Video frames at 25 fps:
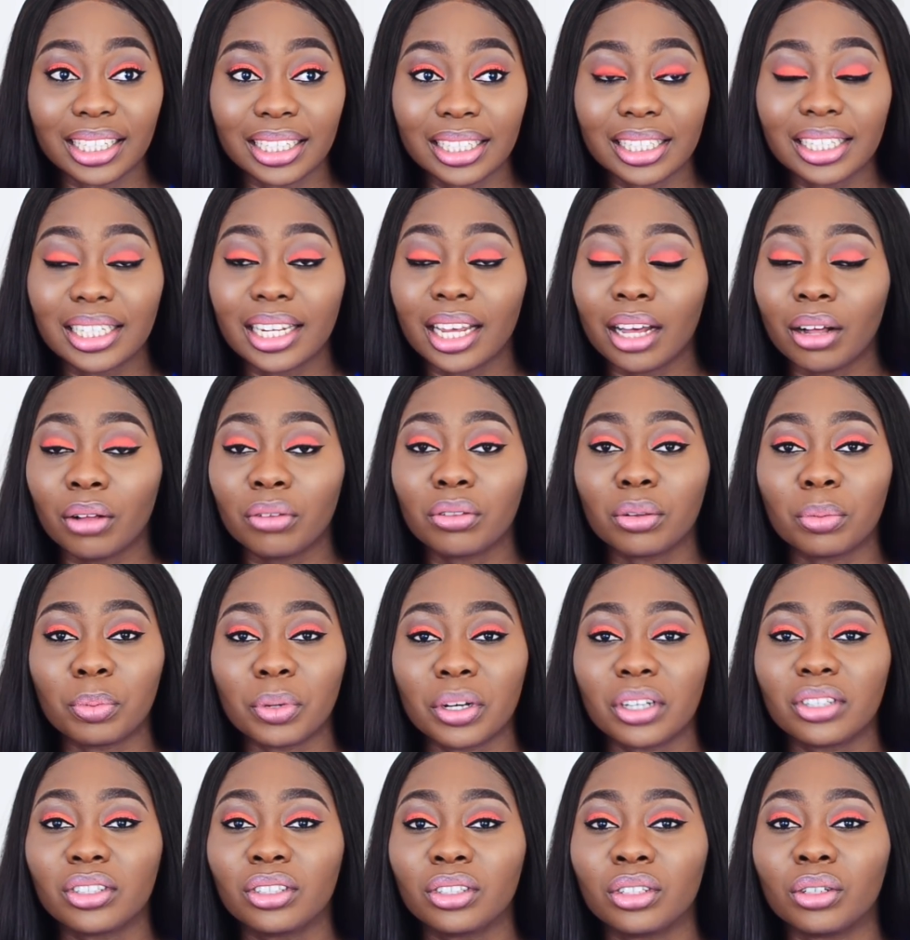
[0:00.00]
tell the
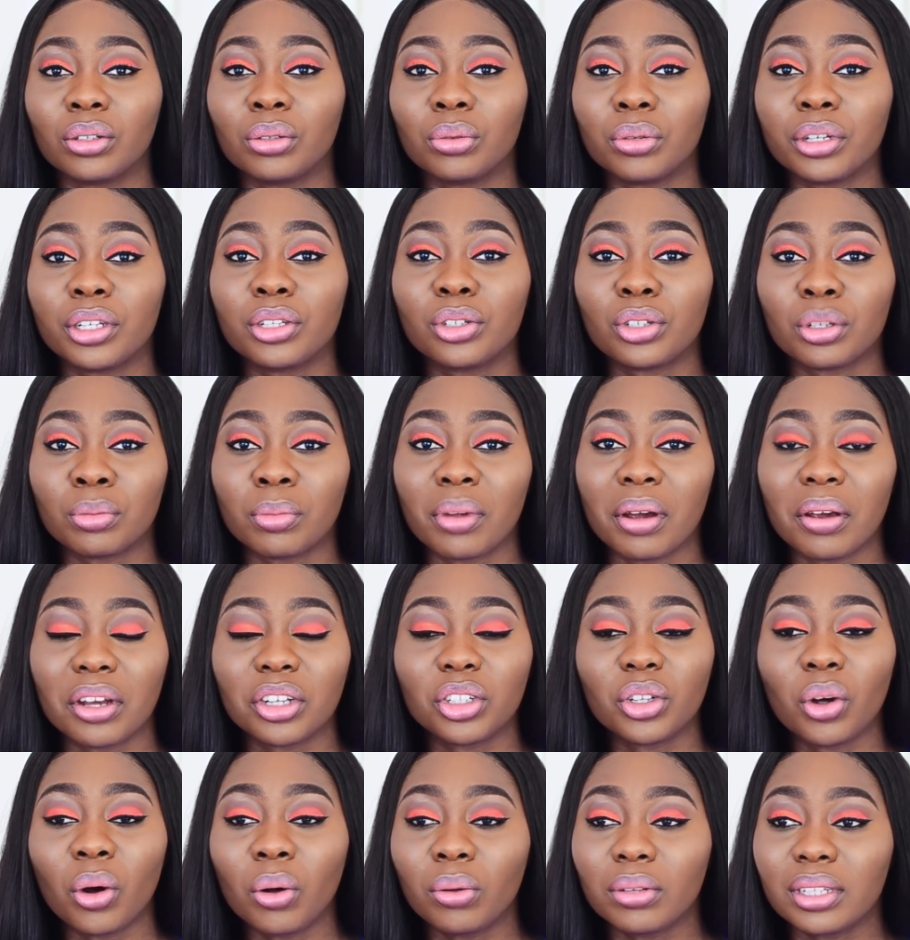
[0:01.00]
person you're going to
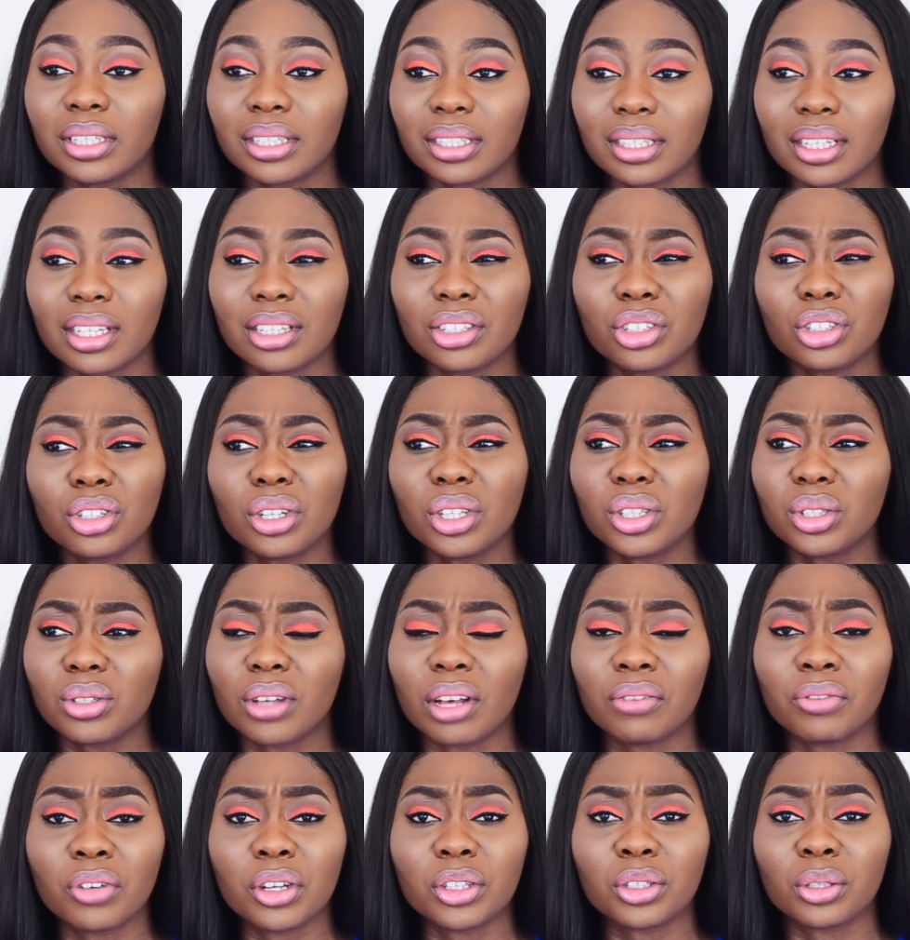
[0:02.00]
marry all these things, just
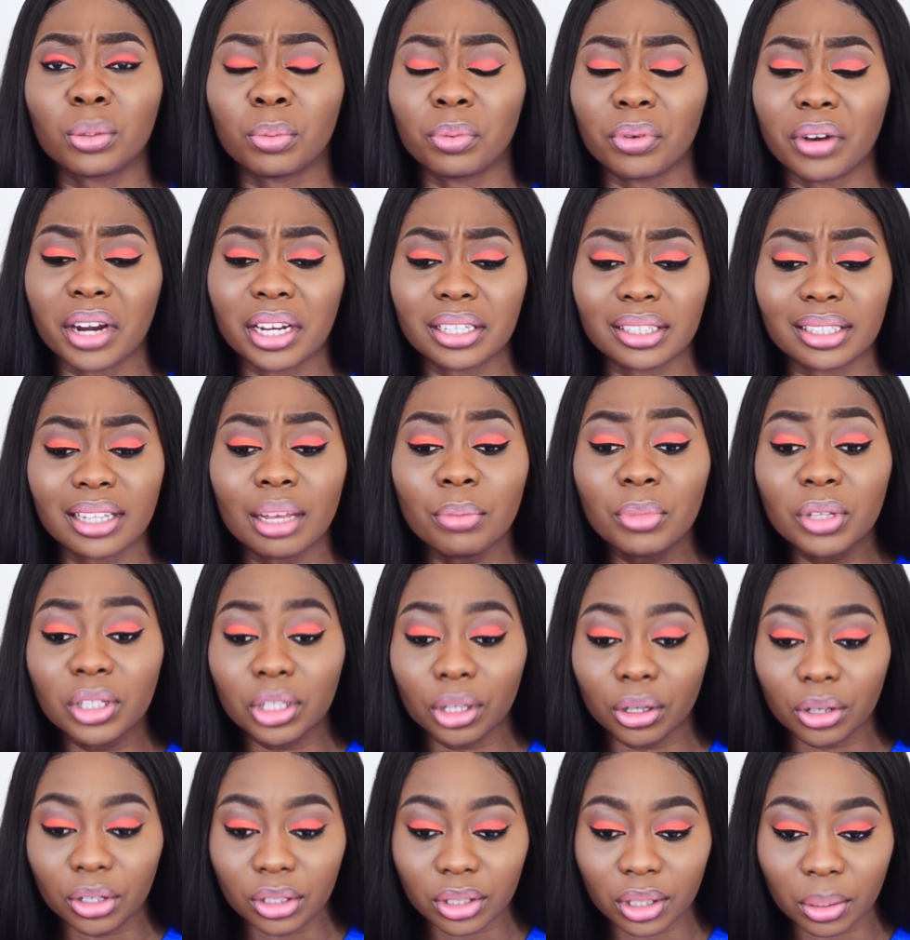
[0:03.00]
to avoid surprise. Let me
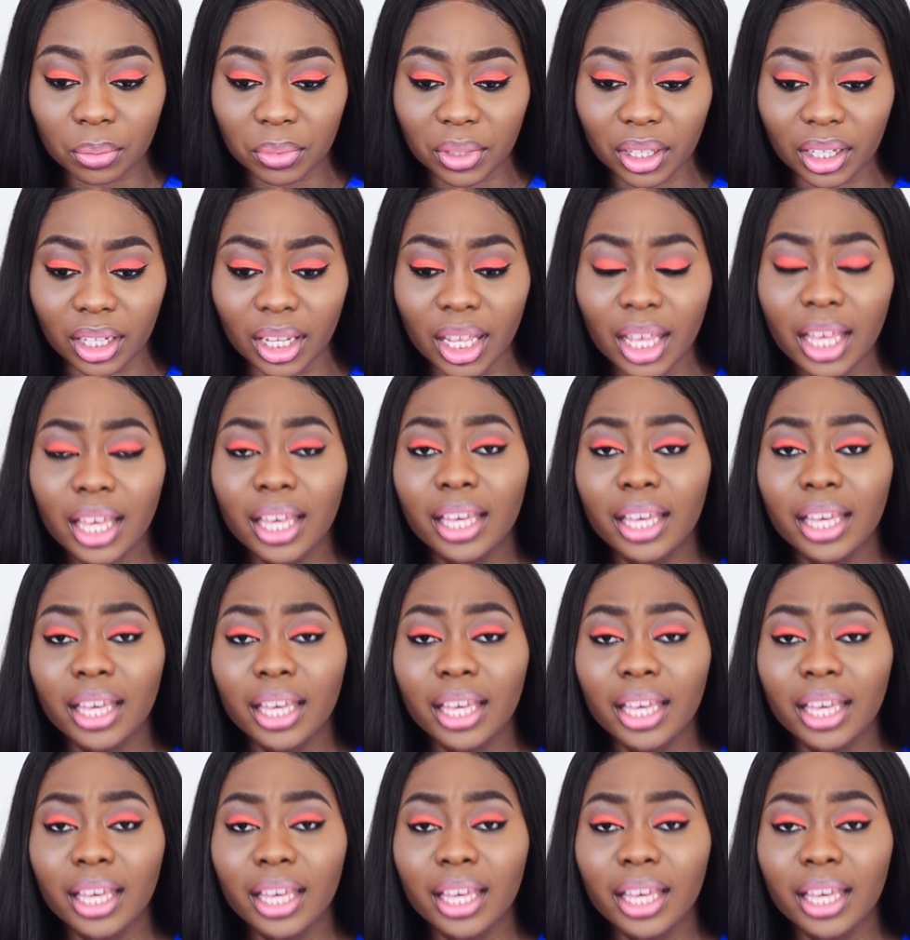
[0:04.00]
tell you something.